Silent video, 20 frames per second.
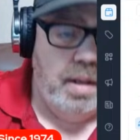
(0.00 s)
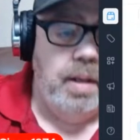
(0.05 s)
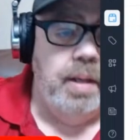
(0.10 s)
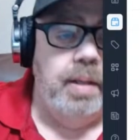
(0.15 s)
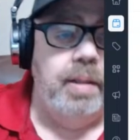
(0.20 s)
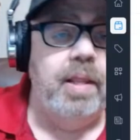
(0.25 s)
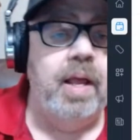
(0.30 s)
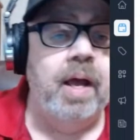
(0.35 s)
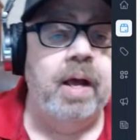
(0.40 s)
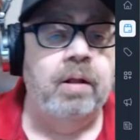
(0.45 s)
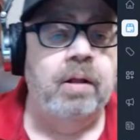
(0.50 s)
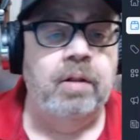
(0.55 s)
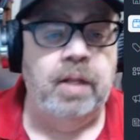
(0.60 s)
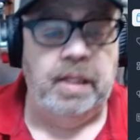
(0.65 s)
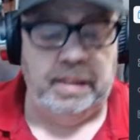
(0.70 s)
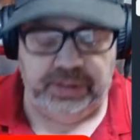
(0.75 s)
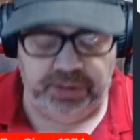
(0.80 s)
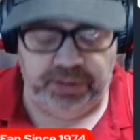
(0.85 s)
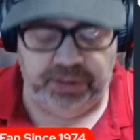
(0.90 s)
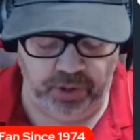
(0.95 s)
And now
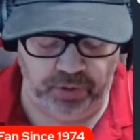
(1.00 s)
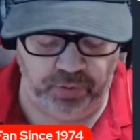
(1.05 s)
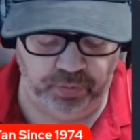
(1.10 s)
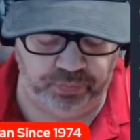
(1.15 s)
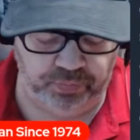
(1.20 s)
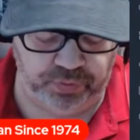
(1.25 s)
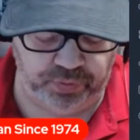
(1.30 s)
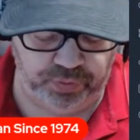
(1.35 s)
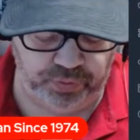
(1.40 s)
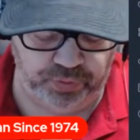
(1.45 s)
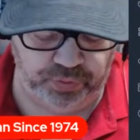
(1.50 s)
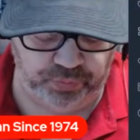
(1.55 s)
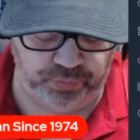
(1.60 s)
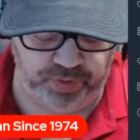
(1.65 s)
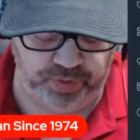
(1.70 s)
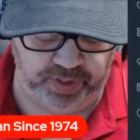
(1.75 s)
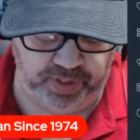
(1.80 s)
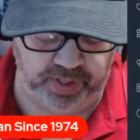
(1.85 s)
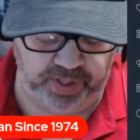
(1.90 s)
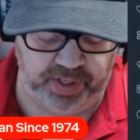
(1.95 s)
let's go to
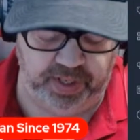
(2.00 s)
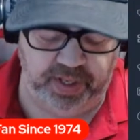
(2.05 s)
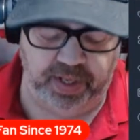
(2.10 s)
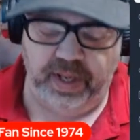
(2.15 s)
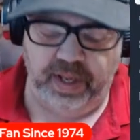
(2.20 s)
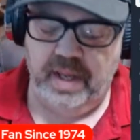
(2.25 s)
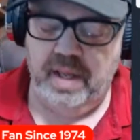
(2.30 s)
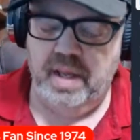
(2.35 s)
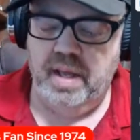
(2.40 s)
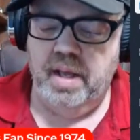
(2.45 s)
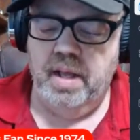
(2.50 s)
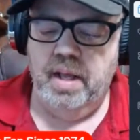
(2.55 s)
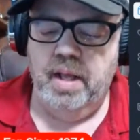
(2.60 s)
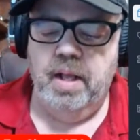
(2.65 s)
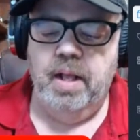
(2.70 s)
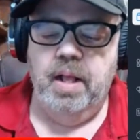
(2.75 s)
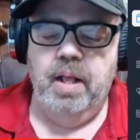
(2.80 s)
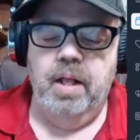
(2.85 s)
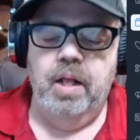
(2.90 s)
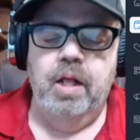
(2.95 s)
the
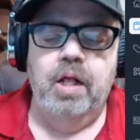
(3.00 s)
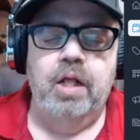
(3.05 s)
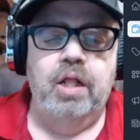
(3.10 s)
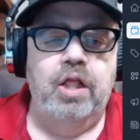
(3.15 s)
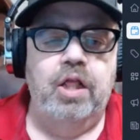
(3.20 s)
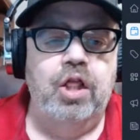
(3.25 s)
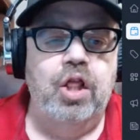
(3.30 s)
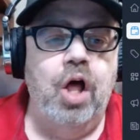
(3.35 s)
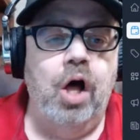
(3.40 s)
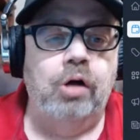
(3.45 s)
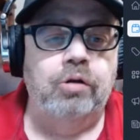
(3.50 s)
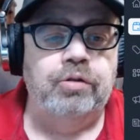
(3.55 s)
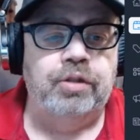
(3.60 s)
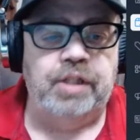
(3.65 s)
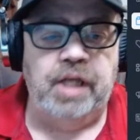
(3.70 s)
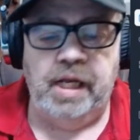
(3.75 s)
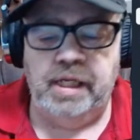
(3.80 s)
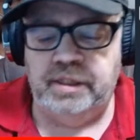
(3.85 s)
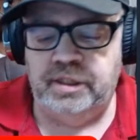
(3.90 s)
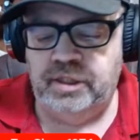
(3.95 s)

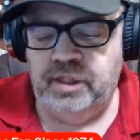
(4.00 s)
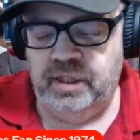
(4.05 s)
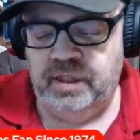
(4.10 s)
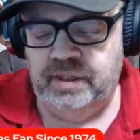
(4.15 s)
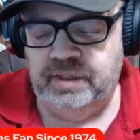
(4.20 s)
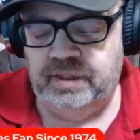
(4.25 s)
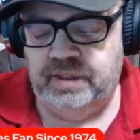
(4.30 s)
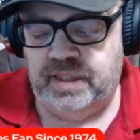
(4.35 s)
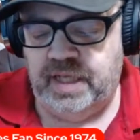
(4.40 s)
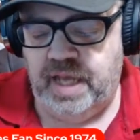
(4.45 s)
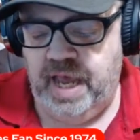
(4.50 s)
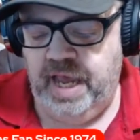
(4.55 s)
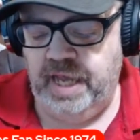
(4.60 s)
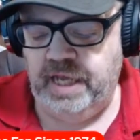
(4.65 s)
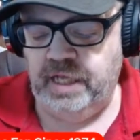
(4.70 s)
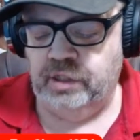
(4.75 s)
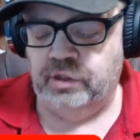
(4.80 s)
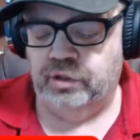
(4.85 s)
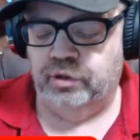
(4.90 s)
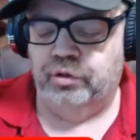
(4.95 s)
Los Angeles
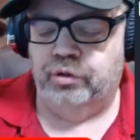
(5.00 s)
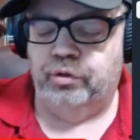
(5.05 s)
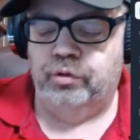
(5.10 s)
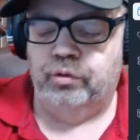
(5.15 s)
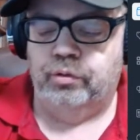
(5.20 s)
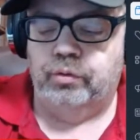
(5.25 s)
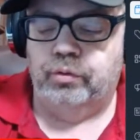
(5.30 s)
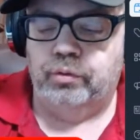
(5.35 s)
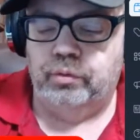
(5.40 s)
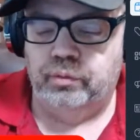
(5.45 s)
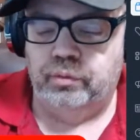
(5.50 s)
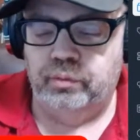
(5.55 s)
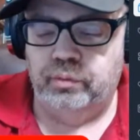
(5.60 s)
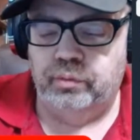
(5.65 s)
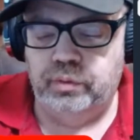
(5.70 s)
Angels,